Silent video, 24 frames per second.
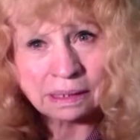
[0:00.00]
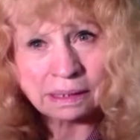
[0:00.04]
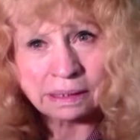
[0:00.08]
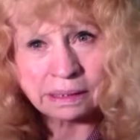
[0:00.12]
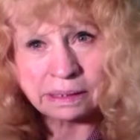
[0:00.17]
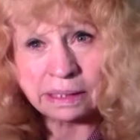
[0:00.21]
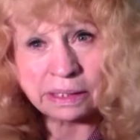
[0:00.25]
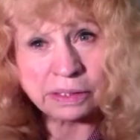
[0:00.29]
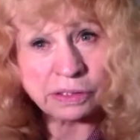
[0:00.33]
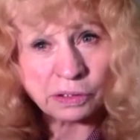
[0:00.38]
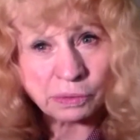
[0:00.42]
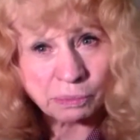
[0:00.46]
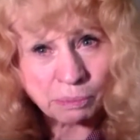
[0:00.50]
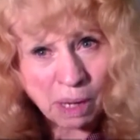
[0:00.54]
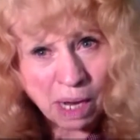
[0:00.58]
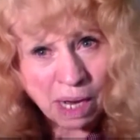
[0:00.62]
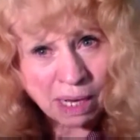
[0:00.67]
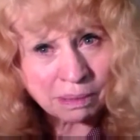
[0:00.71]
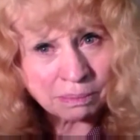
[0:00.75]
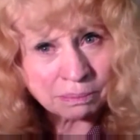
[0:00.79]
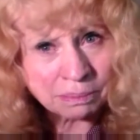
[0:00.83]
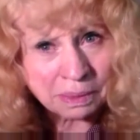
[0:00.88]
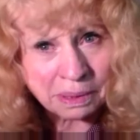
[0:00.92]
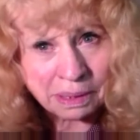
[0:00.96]
Did your
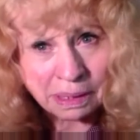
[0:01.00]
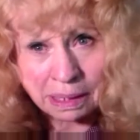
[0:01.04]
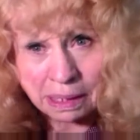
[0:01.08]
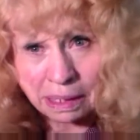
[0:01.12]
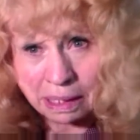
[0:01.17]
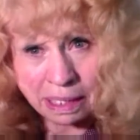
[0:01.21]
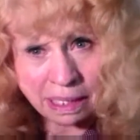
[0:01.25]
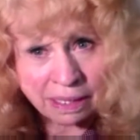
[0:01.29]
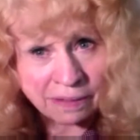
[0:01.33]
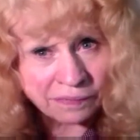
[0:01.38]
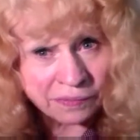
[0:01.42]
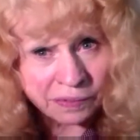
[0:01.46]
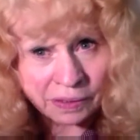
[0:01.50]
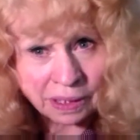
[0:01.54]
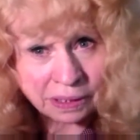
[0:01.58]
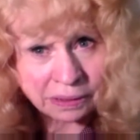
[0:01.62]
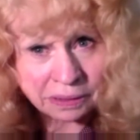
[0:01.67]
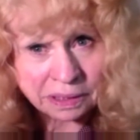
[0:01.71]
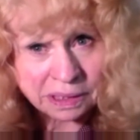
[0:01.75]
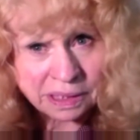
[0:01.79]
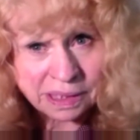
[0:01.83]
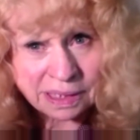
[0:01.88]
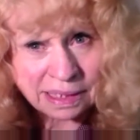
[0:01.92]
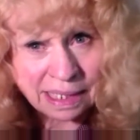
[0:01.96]
mom ever
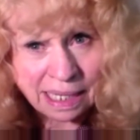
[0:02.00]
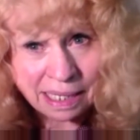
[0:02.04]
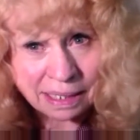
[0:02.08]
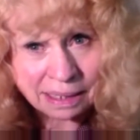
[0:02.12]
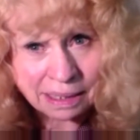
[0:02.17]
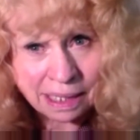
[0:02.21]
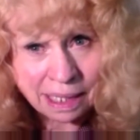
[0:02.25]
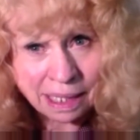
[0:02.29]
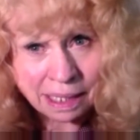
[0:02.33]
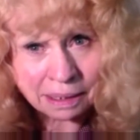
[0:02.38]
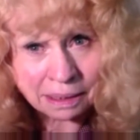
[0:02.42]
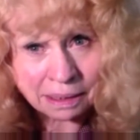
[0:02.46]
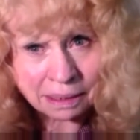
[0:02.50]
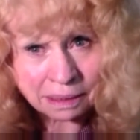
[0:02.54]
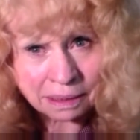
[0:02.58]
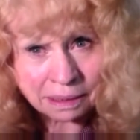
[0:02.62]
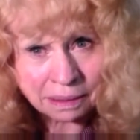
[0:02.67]
understand that?